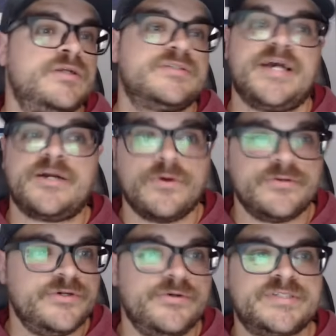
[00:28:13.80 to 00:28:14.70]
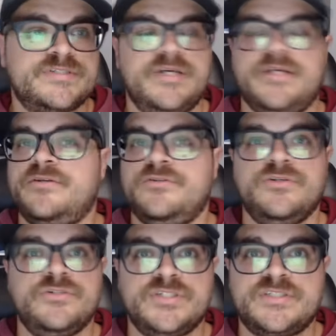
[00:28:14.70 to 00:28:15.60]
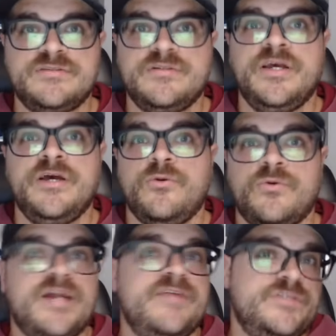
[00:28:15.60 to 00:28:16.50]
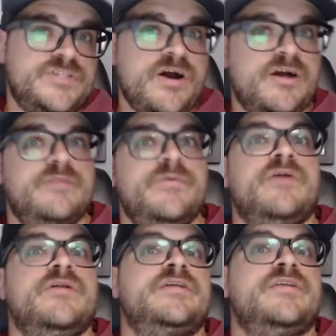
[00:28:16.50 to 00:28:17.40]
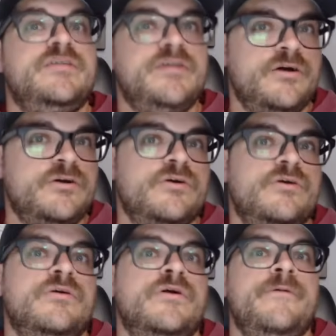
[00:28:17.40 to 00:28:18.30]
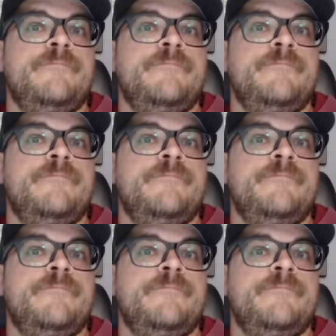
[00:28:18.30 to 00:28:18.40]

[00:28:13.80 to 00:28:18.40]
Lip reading: Tyquan Lewis, like, we're not even talking about like the younger